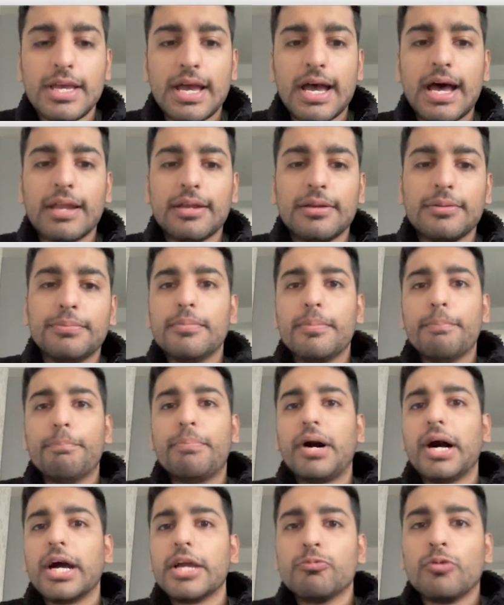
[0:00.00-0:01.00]
and
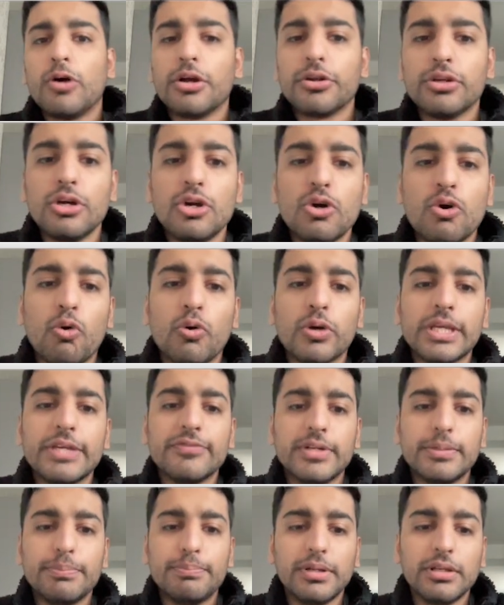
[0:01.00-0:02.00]
buy one or
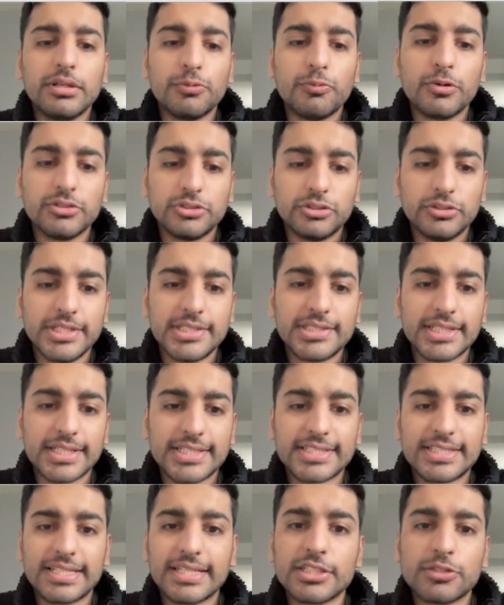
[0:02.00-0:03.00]
even build one to this
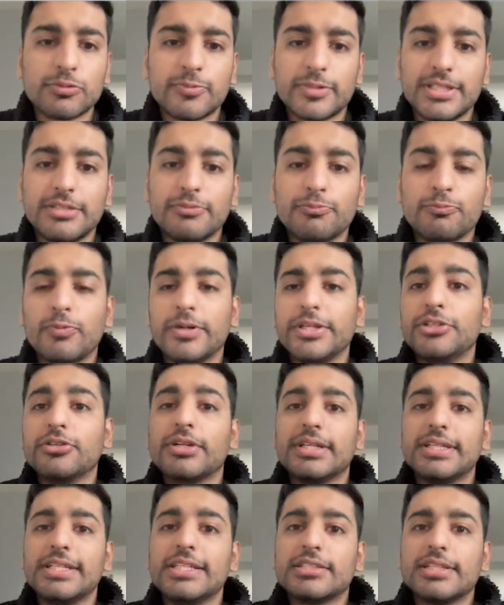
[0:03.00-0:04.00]
extent when you
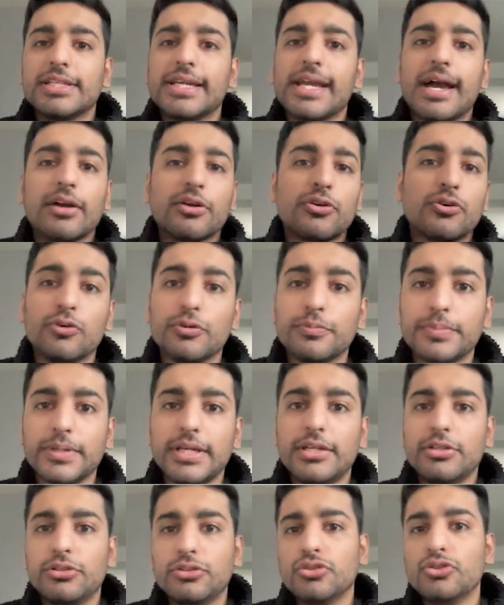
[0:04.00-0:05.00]
can easily get a cup
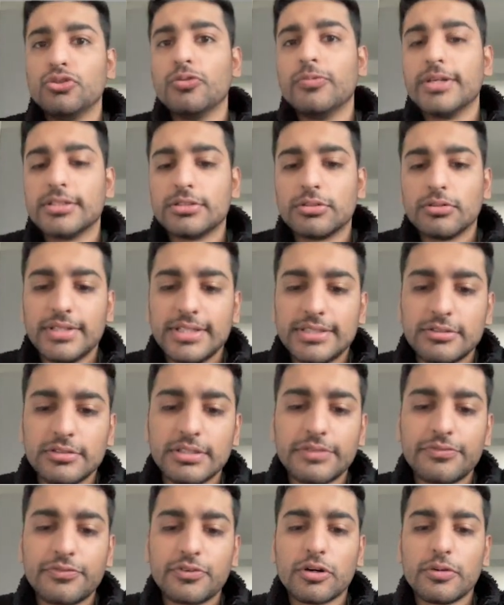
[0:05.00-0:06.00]
to do it? So these are
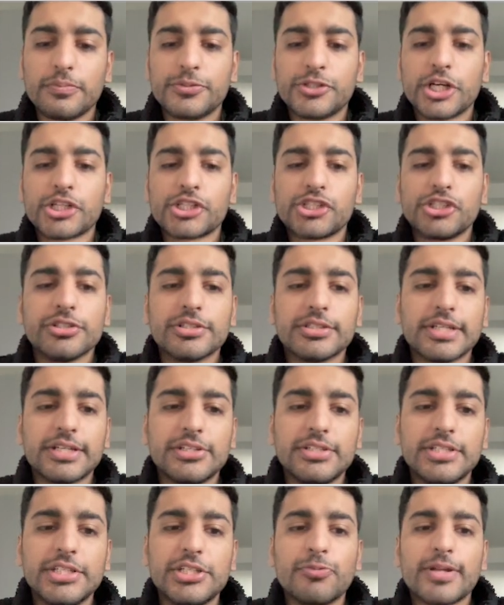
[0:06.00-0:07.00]
different objections that you
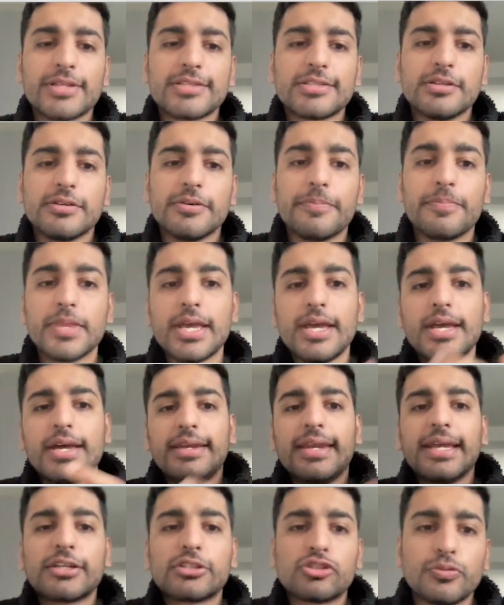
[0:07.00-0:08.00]
need to answer.
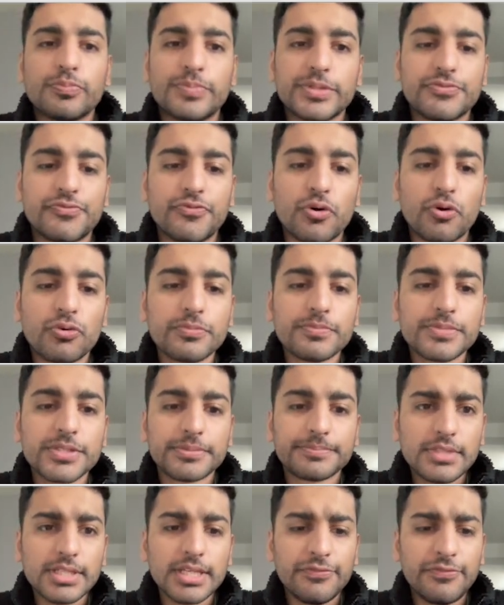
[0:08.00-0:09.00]
Next up is forums,
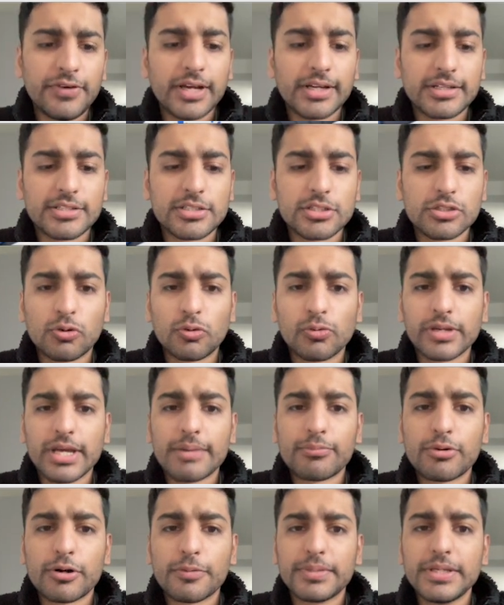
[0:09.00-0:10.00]
if I can scroll
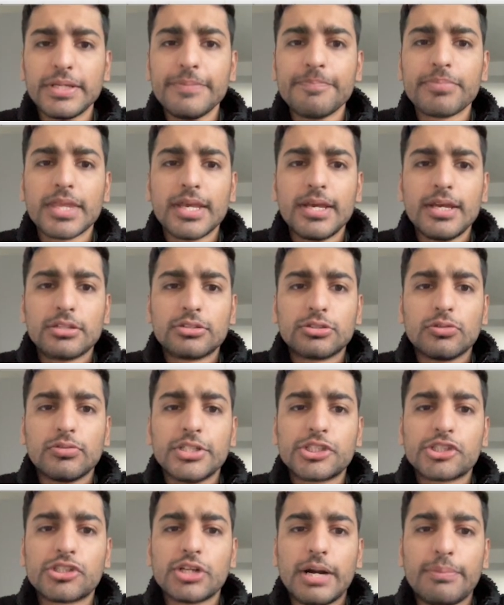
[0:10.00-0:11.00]
down properly. So
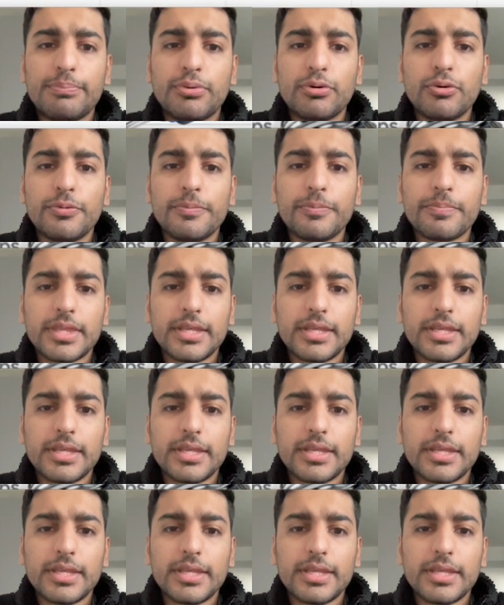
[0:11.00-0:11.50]
literally I put,